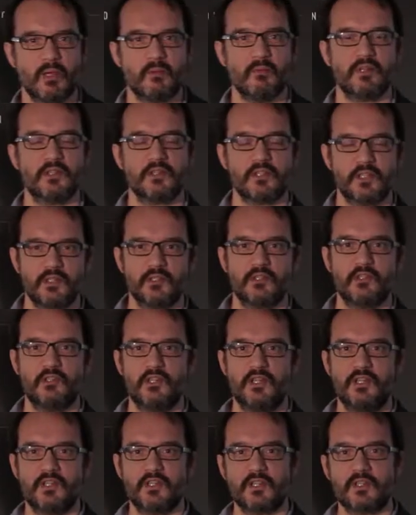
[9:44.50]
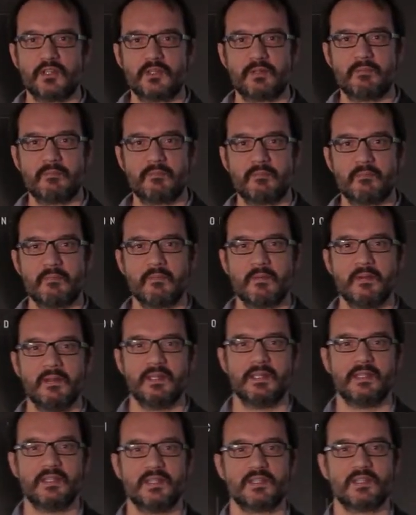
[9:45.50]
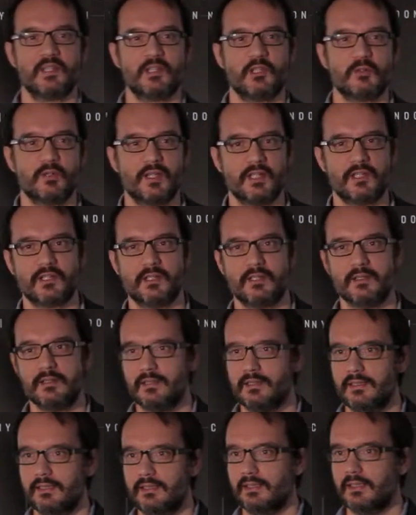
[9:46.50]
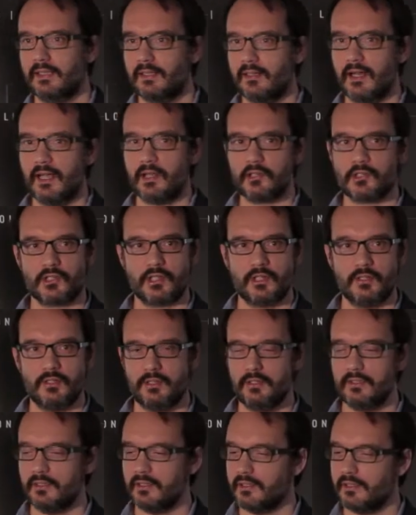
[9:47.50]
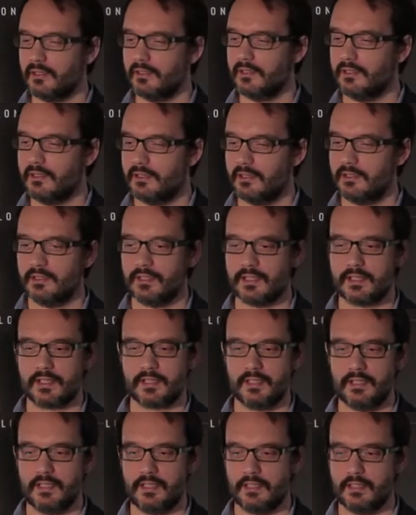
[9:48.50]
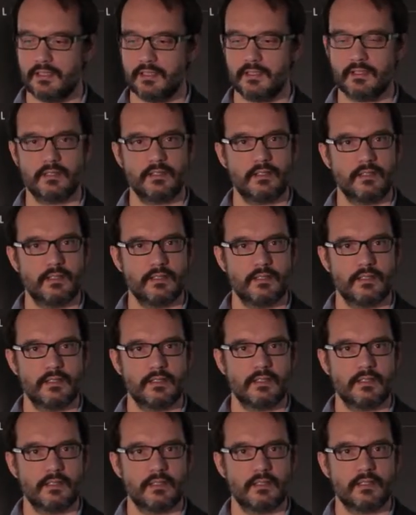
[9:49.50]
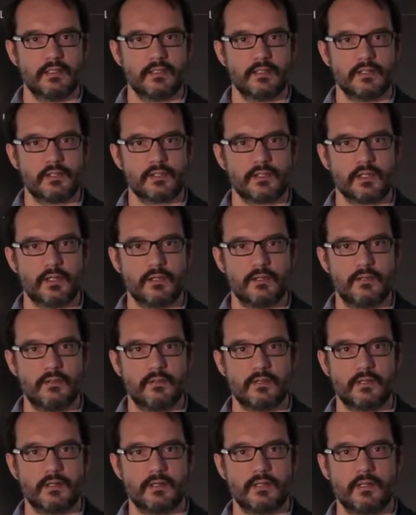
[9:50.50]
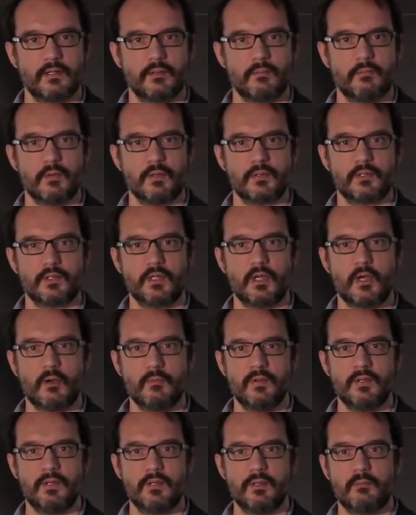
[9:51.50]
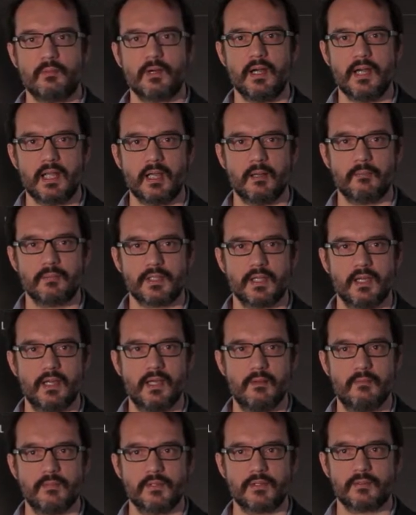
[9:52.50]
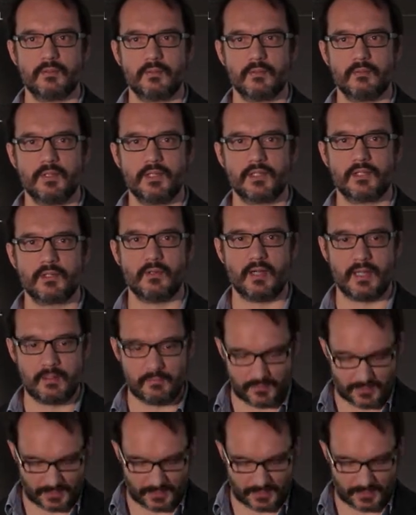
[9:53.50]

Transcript: want to turn to Jesus in this situation. All right, I'll show you. Let's see. So, most common breakup times. We scraped